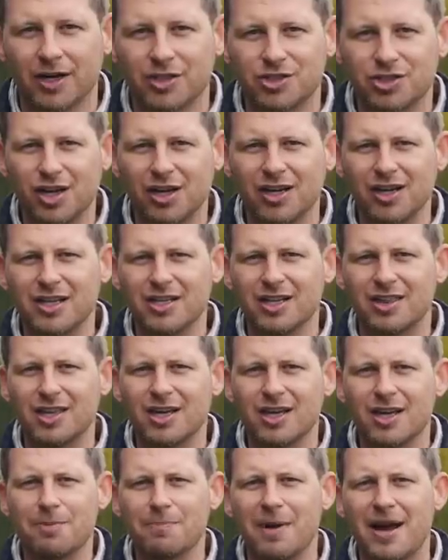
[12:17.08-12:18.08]
and suddenly you're
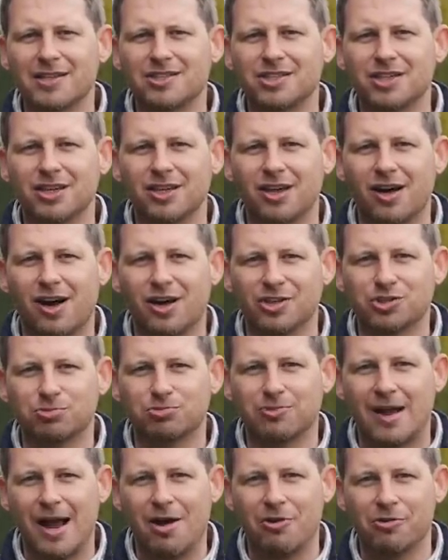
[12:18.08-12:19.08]
thinking back to your last
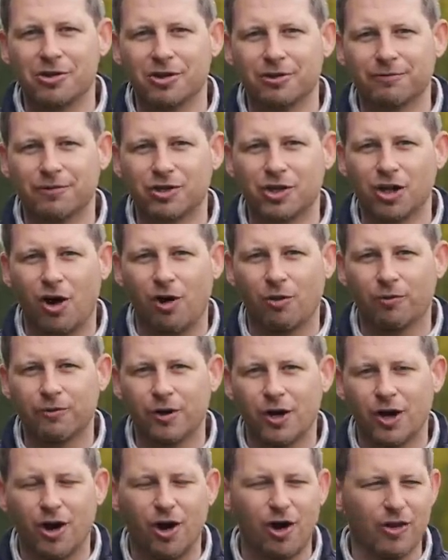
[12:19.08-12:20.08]
round of golf.
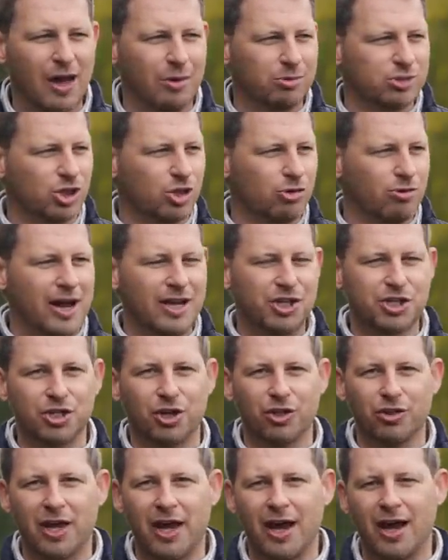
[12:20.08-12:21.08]
Oh, that was a great
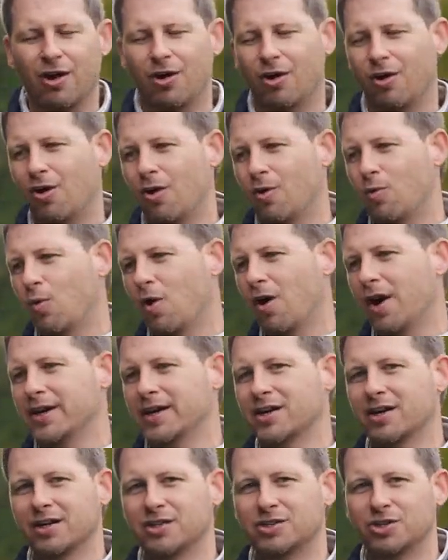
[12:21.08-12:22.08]
shot there. Oh, why
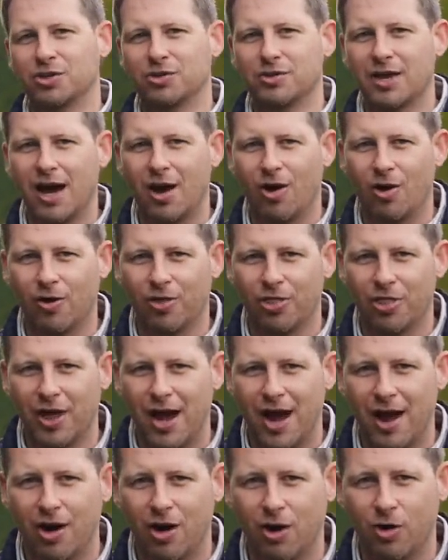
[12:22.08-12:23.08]
did I do that on
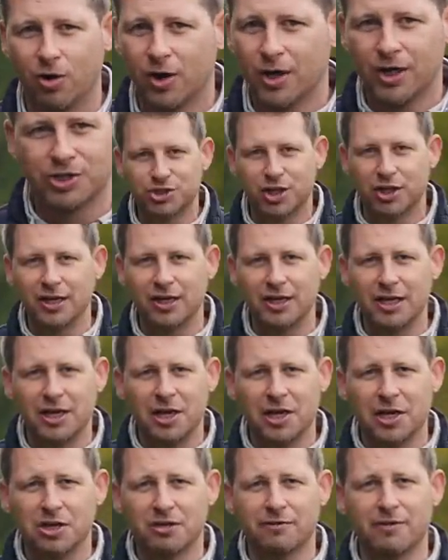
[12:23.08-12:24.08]
that hole? Suddenly,
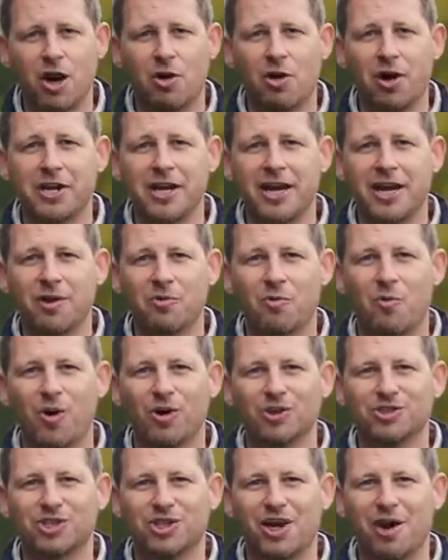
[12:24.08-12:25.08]
you've no idea
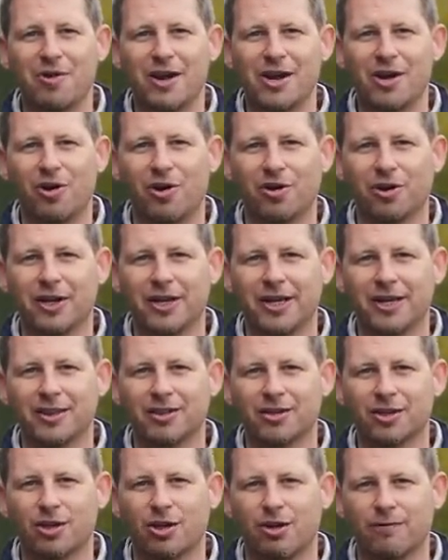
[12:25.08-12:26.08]
what's going on
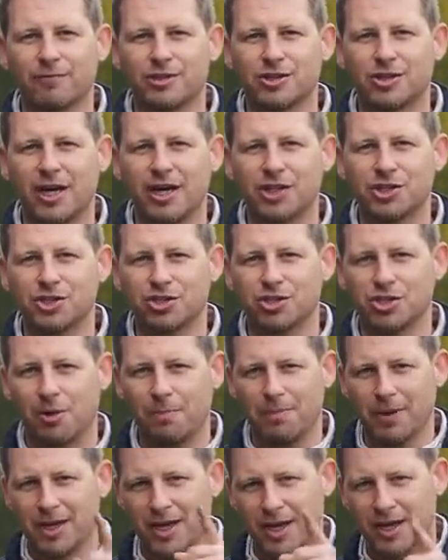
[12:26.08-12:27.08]
in the conversation. So
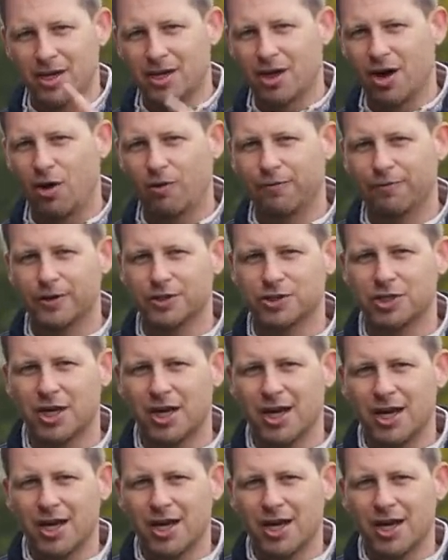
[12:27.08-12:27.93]
beginner golfers,